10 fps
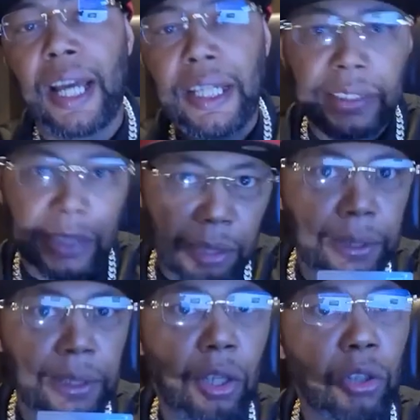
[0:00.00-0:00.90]
nice
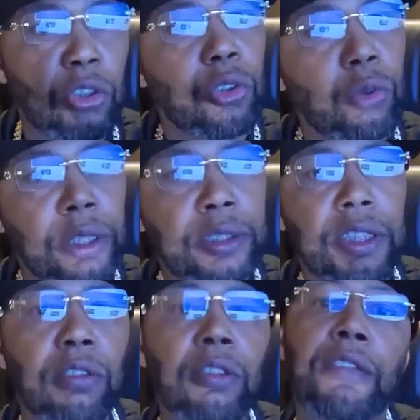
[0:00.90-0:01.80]
limit on your
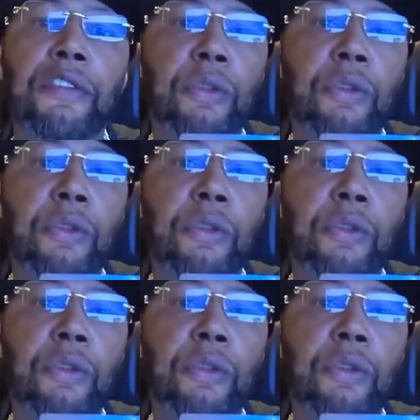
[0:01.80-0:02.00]
Quicksilver. If